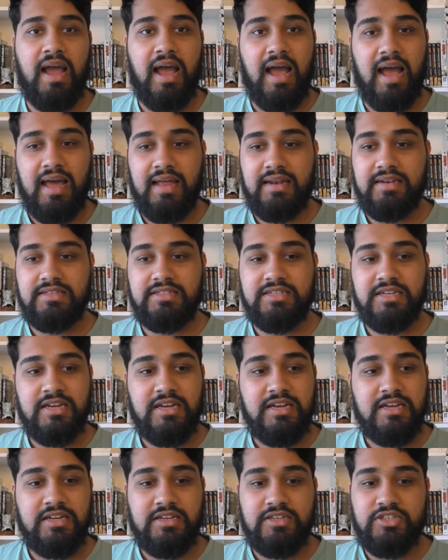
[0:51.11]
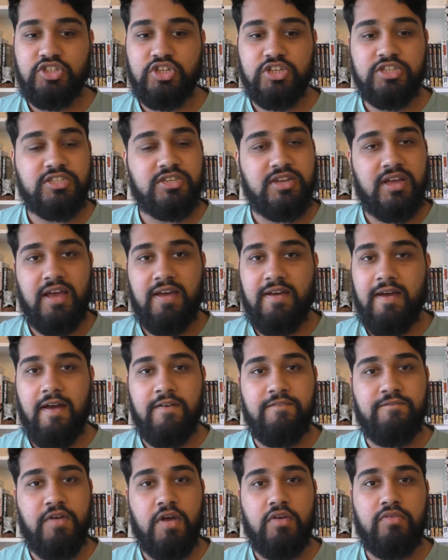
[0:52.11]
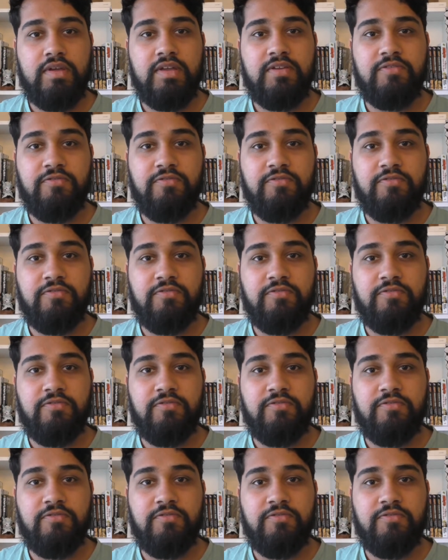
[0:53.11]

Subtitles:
And just a very,